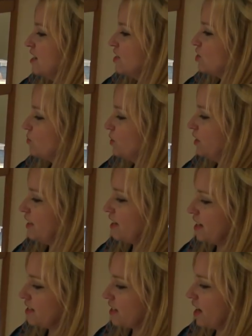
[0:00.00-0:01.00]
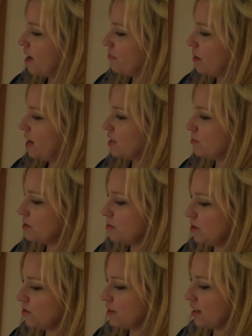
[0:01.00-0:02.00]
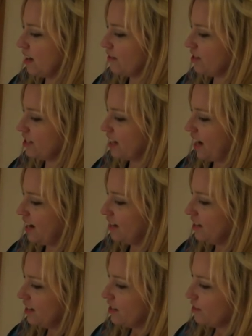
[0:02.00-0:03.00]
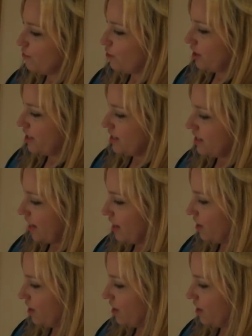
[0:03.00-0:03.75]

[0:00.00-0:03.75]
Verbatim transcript: It's a really nice cup. My husband's been using it every day for his Diet